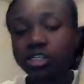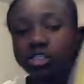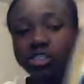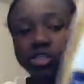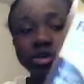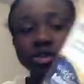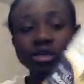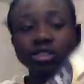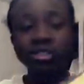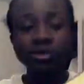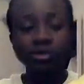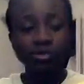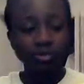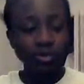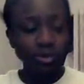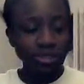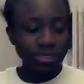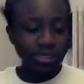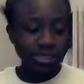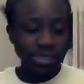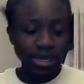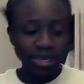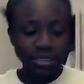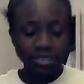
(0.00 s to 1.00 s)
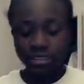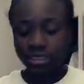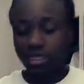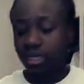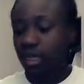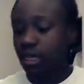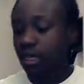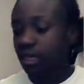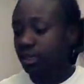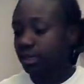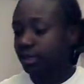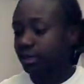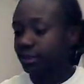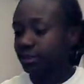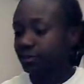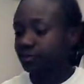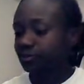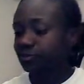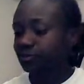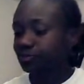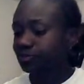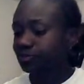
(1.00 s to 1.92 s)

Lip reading: so it's a really nice color.